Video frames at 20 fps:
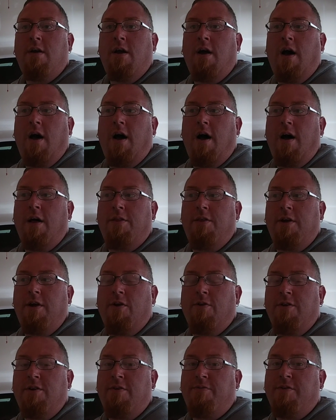The
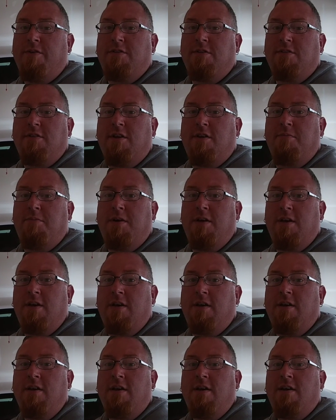only difference is going to
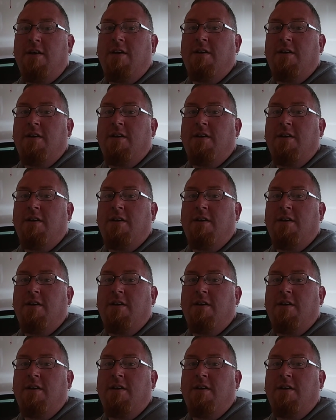be